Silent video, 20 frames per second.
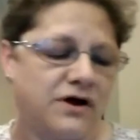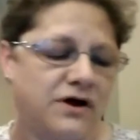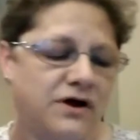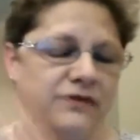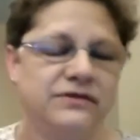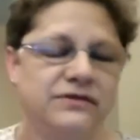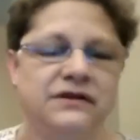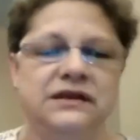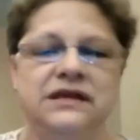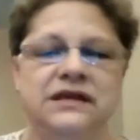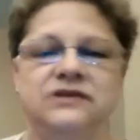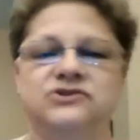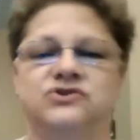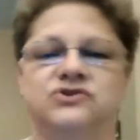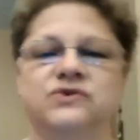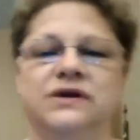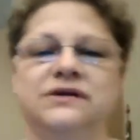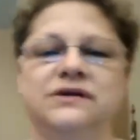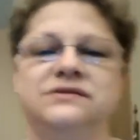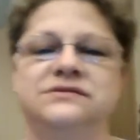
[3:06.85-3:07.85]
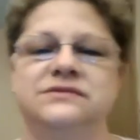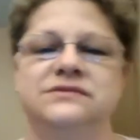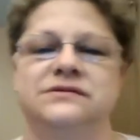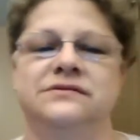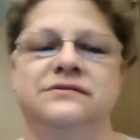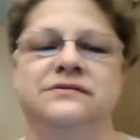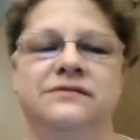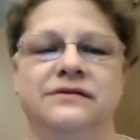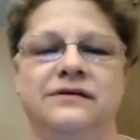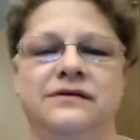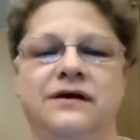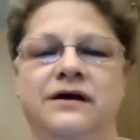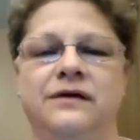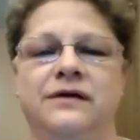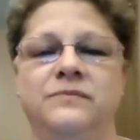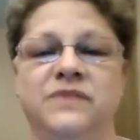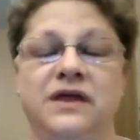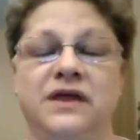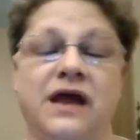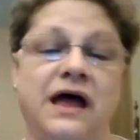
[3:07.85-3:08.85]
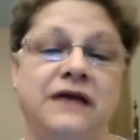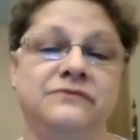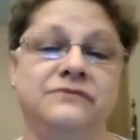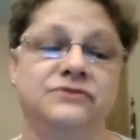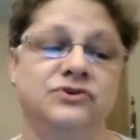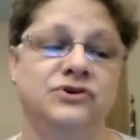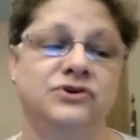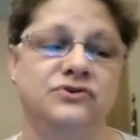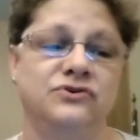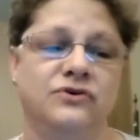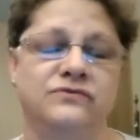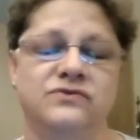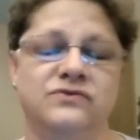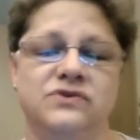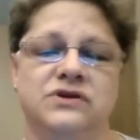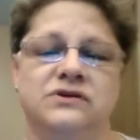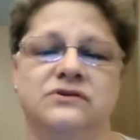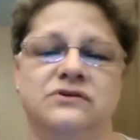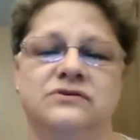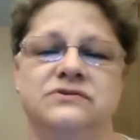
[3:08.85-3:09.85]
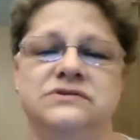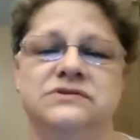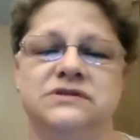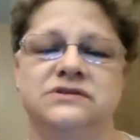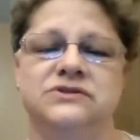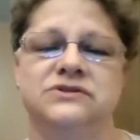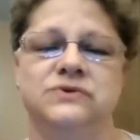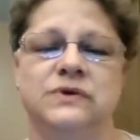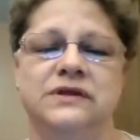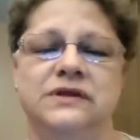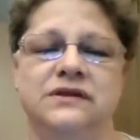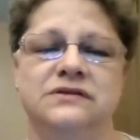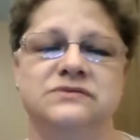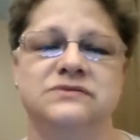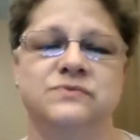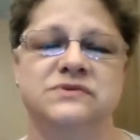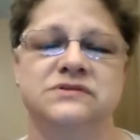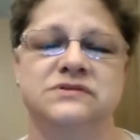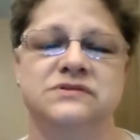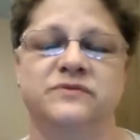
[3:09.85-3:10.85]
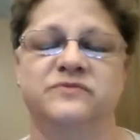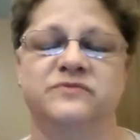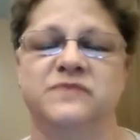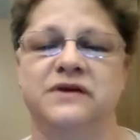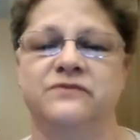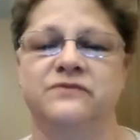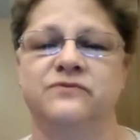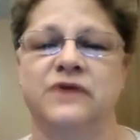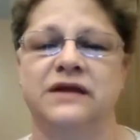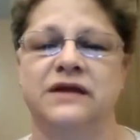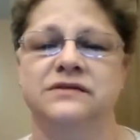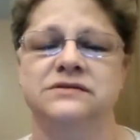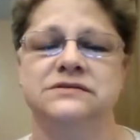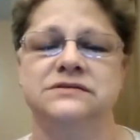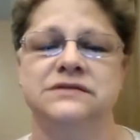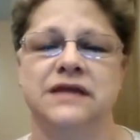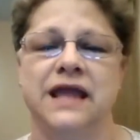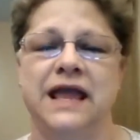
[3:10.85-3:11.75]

all the neat tricks that I've learned over the years in doing this with some of my friends.